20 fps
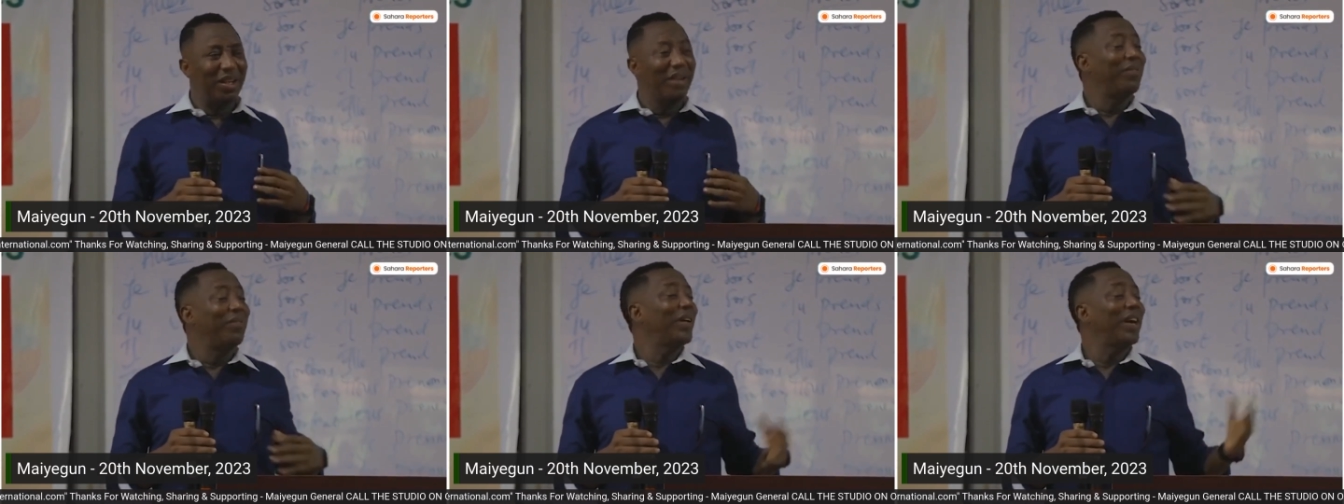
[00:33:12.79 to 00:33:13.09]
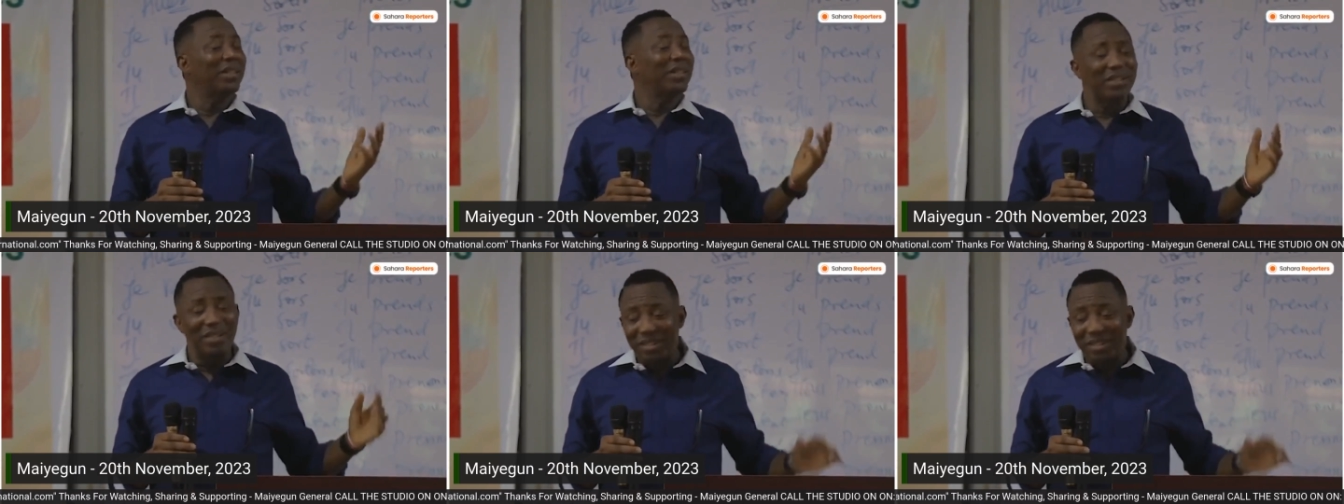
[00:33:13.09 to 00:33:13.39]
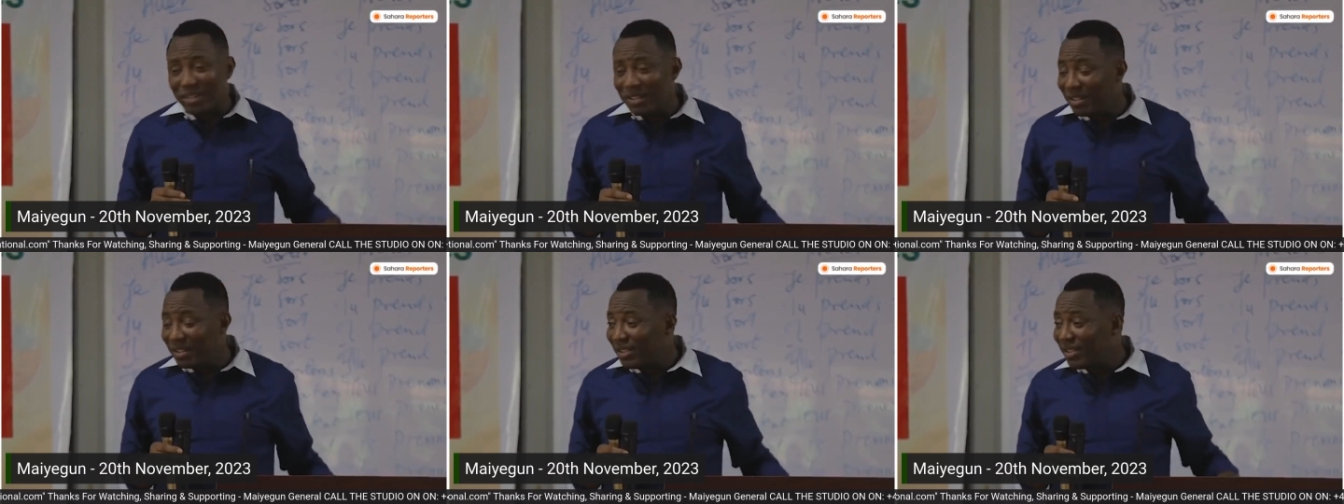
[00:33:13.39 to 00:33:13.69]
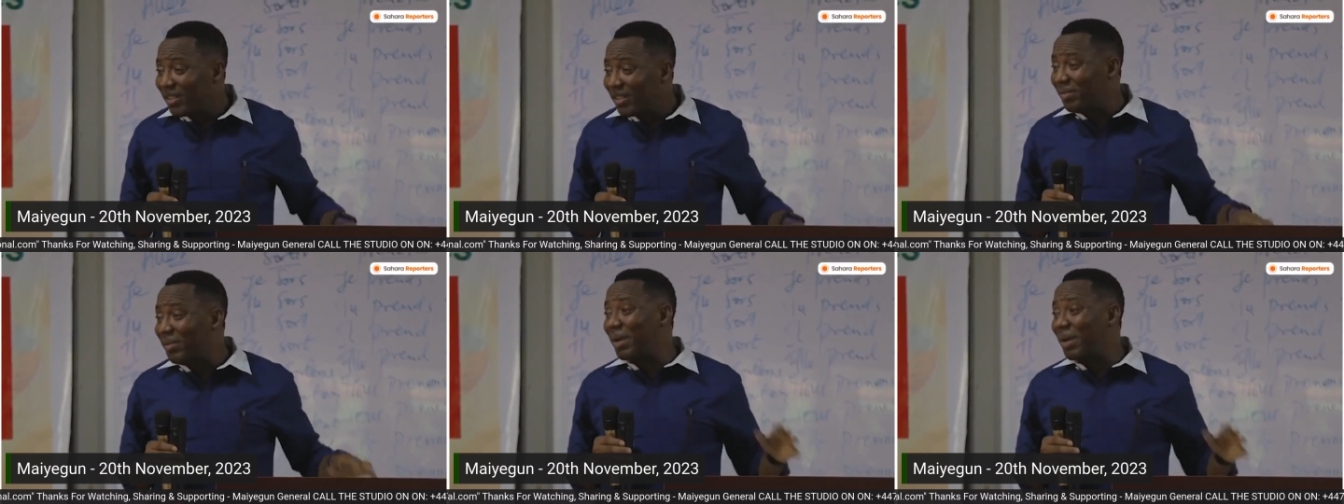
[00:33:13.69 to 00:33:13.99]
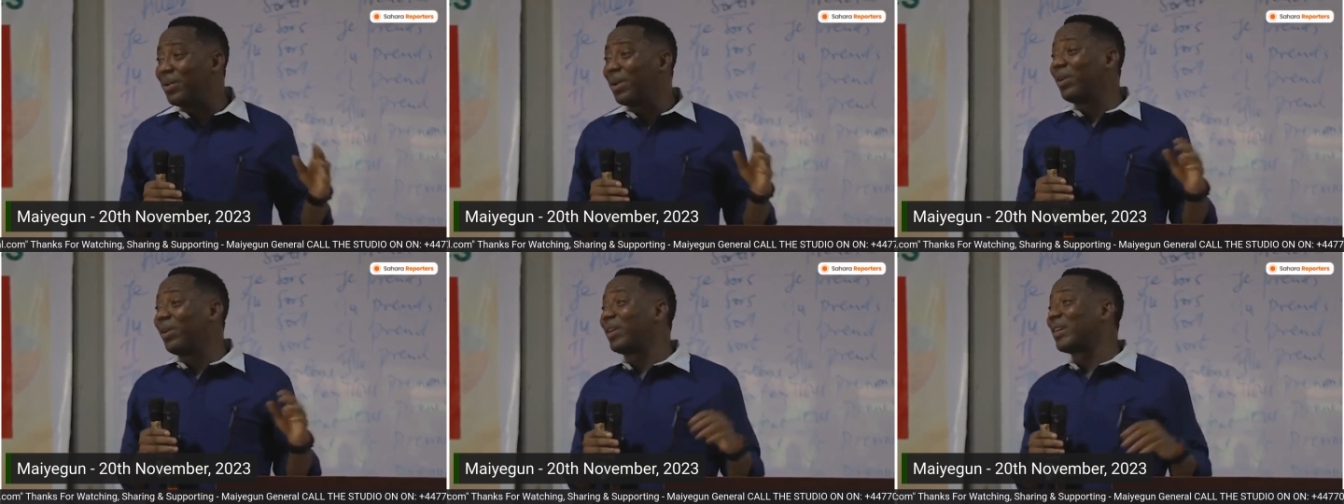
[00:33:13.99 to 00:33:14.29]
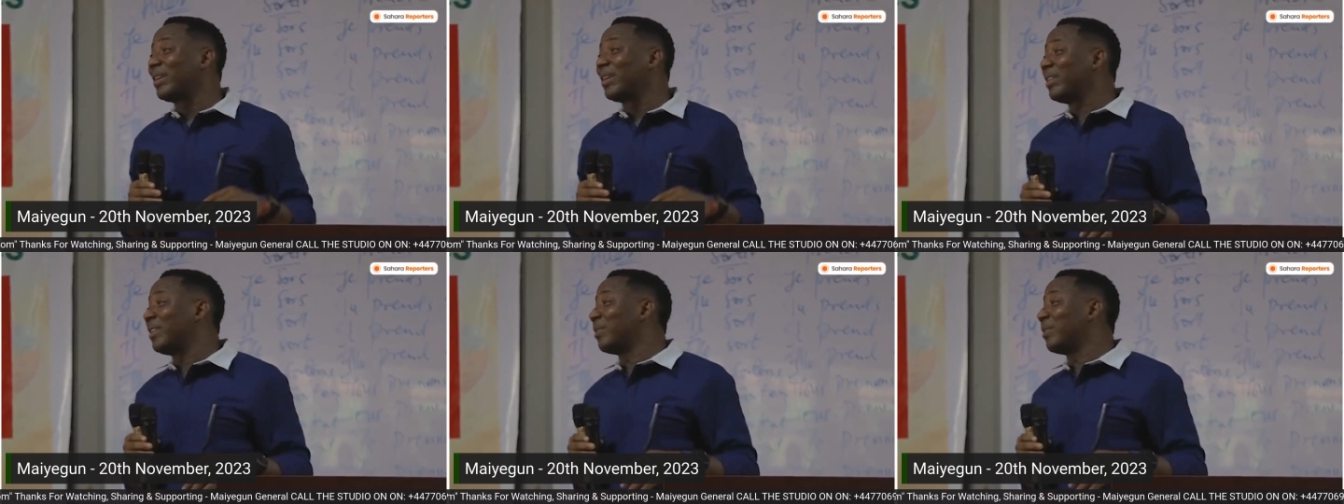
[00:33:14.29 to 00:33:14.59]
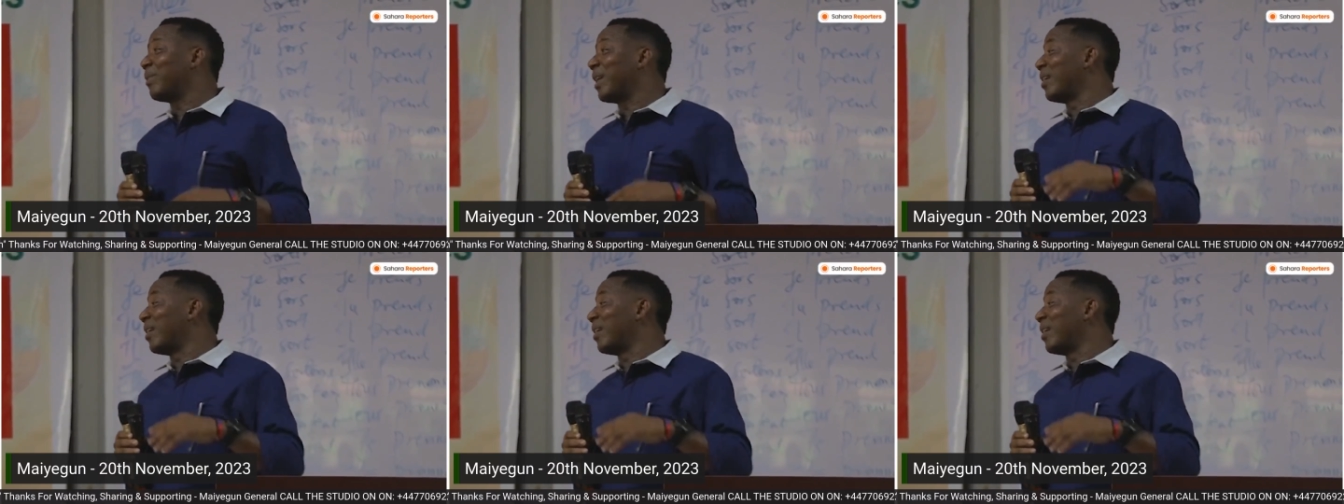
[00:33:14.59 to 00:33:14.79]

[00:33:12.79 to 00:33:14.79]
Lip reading: In fact, he might be lucky they